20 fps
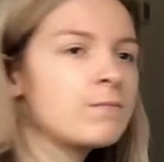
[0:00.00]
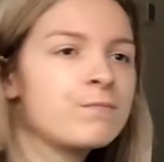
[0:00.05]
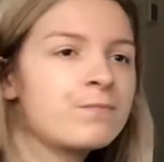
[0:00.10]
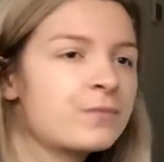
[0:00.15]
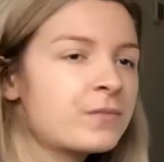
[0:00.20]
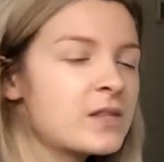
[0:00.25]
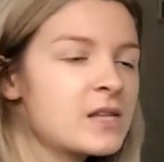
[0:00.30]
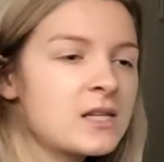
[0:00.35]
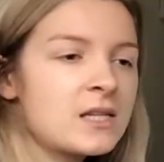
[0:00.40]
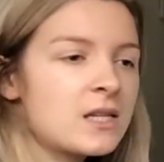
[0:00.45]

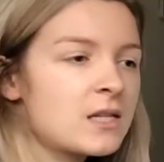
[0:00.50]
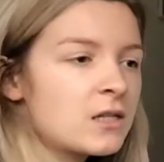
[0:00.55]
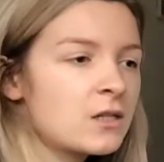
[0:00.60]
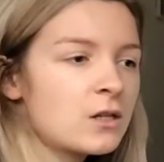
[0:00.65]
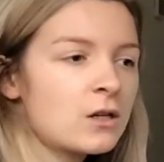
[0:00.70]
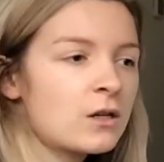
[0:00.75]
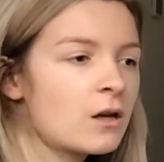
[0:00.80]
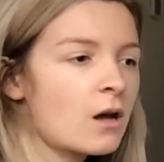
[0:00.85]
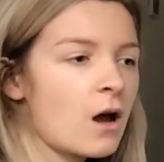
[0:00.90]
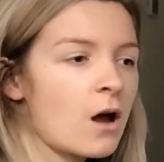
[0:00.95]
this is,
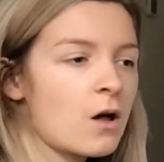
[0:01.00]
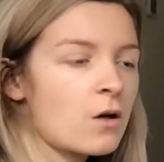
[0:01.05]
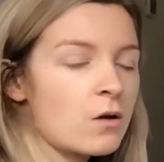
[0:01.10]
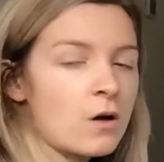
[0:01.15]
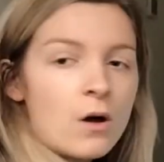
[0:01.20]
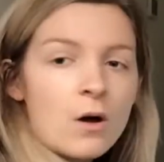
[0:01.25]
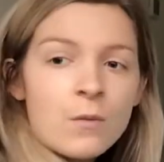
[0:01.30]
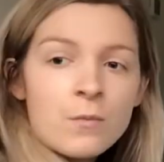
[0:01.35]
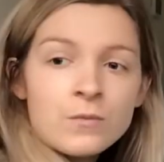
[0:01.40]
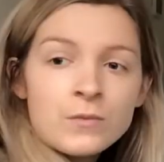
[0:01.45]

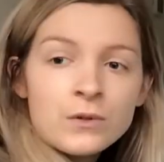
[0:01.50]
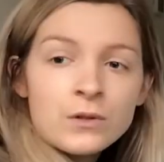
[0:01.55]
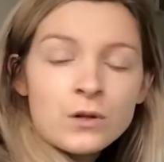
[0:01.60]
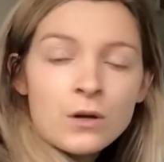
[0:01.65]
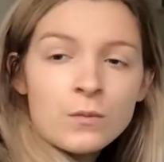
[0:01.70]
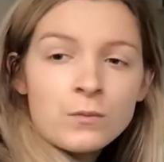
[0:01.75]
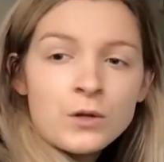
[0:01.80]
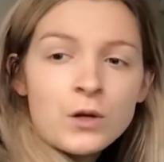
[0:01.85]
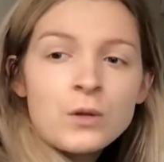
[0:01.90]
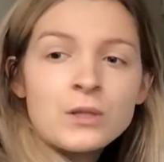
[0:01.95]
I'm
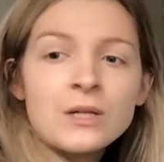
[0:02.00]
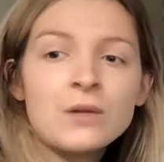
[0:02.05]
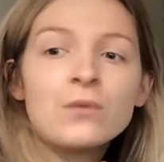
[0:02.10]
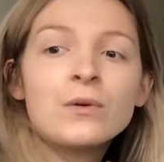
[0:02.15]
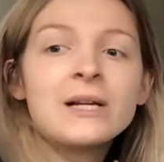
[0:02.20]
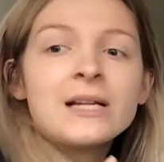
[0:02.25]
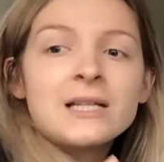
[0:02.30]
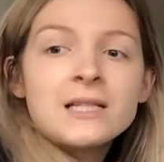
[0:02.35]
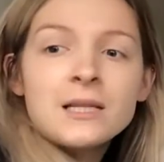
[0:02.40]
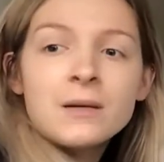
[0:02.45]
using
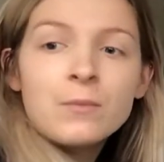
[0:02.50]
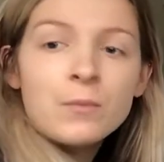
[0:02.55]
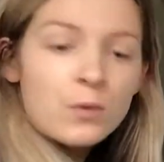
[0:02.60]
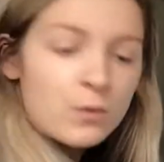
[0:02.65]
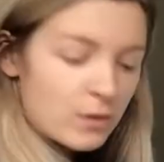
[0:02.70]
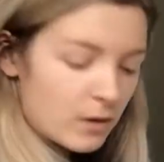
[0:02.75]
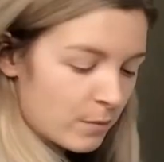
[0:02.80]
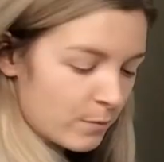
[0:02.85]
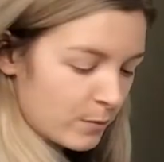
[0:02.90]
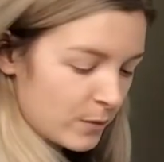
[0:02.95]
really simple
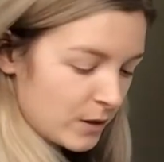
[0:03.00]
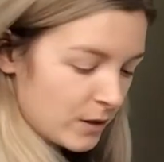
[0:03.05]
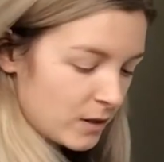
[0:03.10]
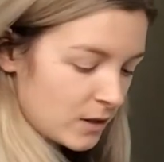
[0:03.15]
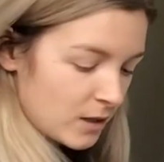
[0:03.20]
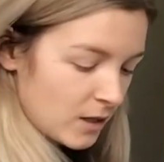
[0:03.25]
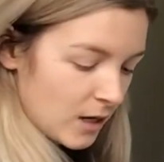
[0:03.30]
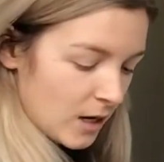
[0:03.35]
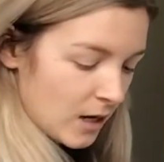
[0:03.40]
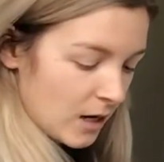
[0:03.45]
numbers
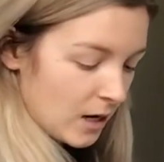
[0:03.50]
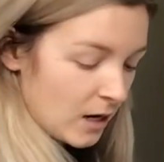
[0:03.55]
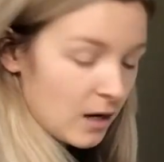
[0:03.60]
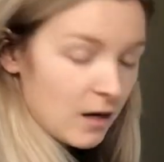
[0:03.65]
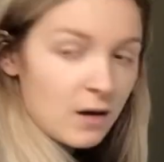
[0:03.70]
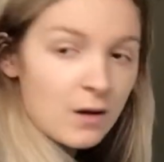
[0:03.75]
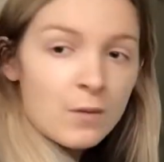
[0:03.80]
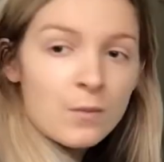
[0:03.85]
here,